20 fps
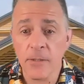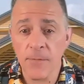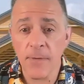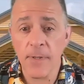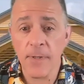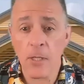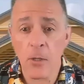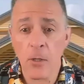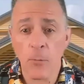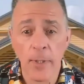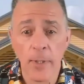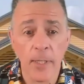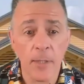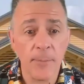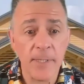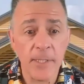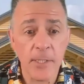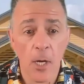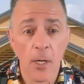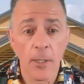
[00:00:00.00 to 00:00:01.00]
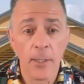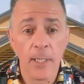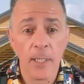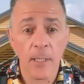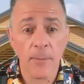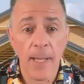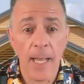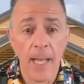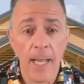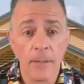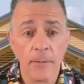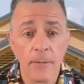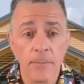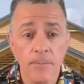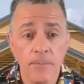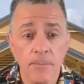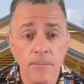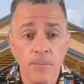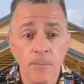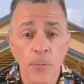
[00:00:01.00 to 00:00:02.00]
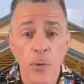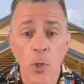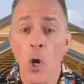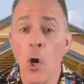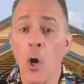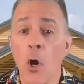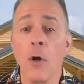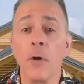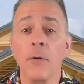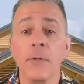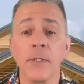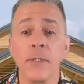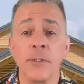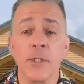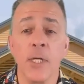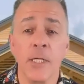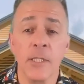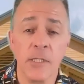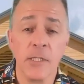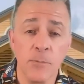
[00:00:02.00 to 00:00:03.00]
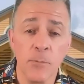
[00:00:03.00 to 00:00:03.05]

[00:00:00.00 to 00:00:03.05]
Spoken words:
video, we're going to be talking about all the chess